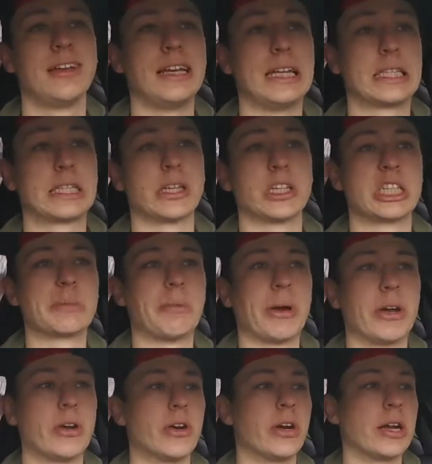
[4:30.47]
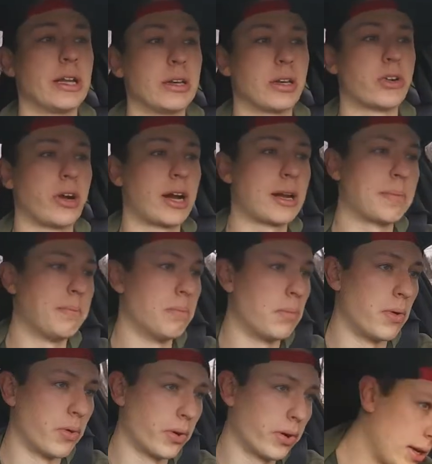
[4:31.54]
it's gonna spider and crack
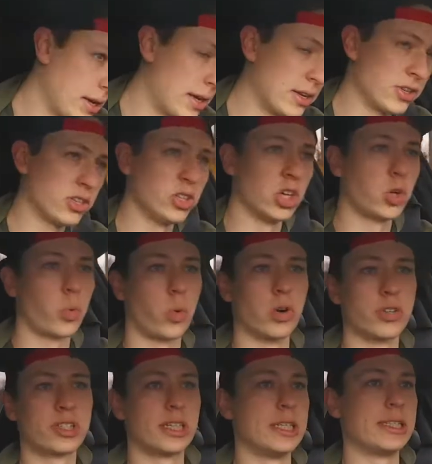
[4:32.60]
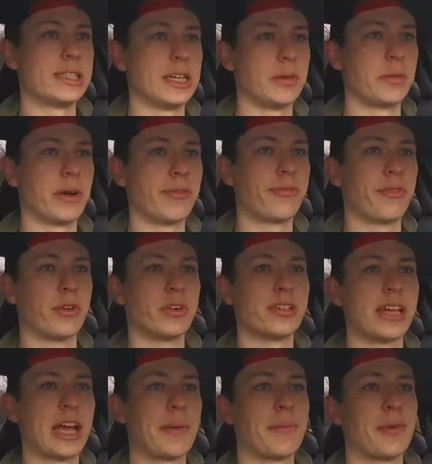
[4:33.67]
more. It doesn't look worse than it did when it first
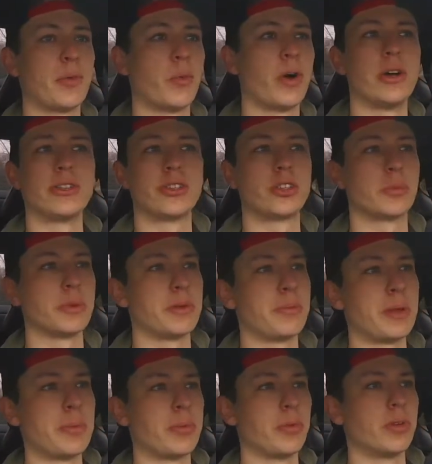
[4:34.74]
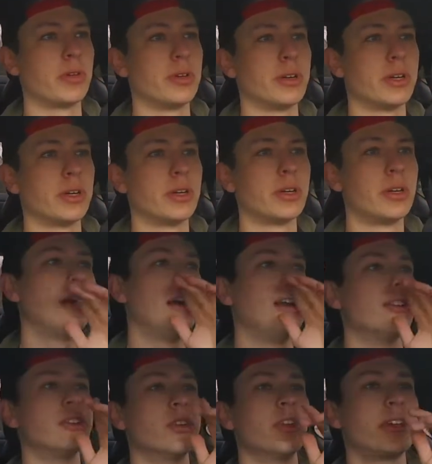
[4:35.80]
happened. Why is there so many people in here? It
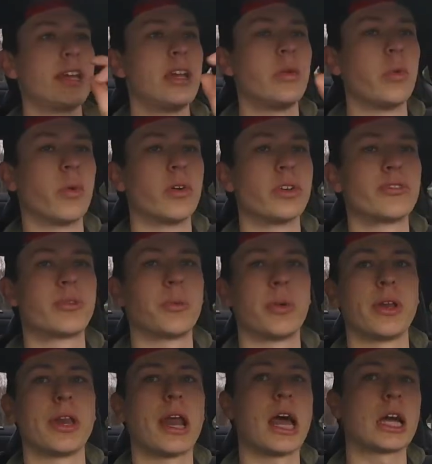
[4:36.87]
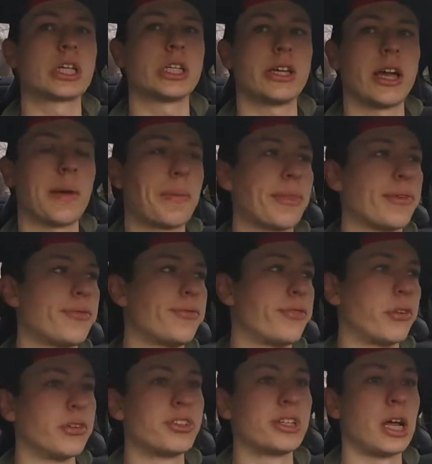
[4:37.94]
doesn't look any worse from when it actually happened the
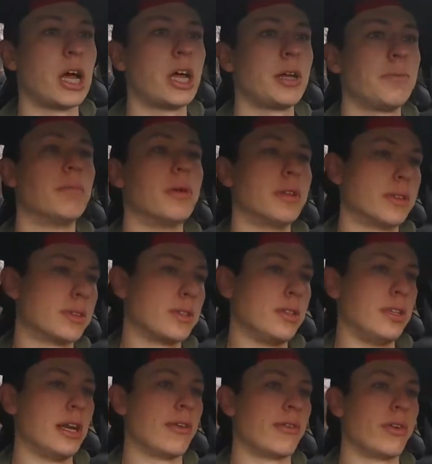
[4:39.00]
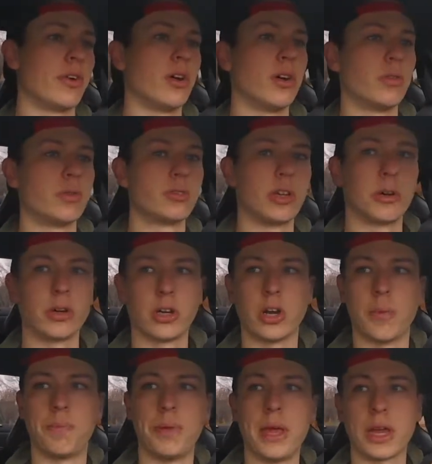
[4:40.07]
first time, but you never know. So I'm gonna
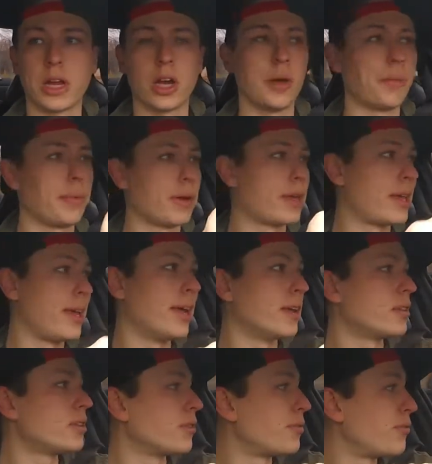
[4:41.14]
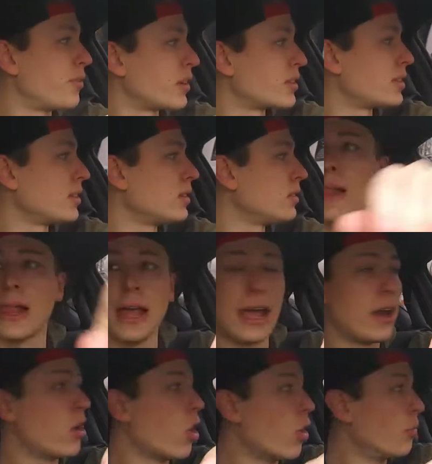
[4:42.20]
go pick up a kit to fix it,
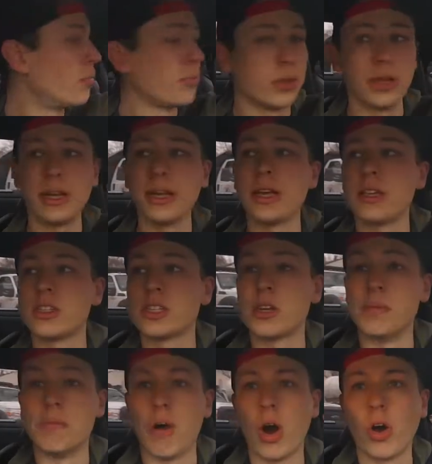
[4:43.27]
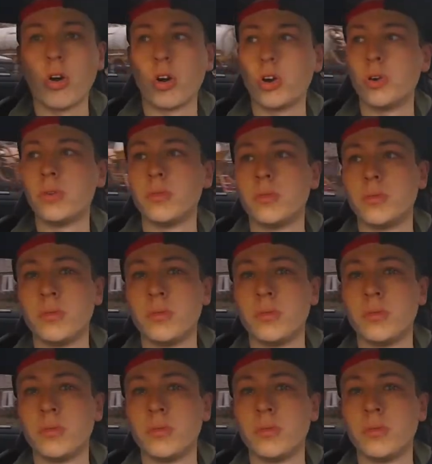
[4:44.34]
and hopefully tomorrow